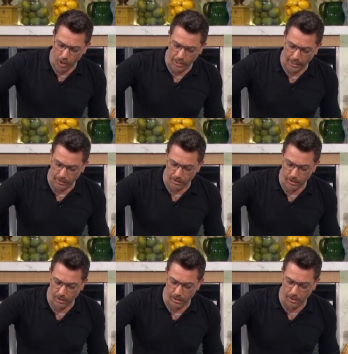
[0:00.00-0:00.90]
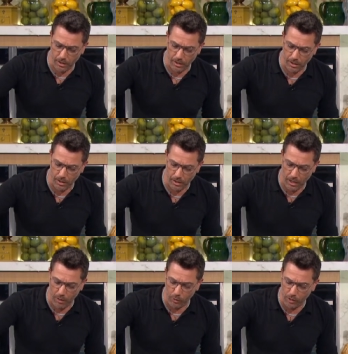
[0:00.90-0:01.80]
Okay. Uh,
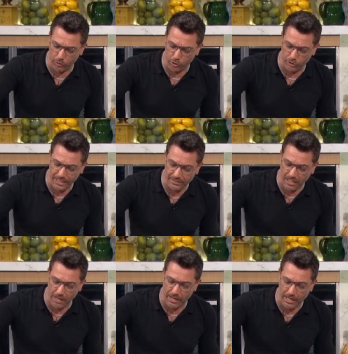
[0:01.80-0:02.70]
what I want to next time I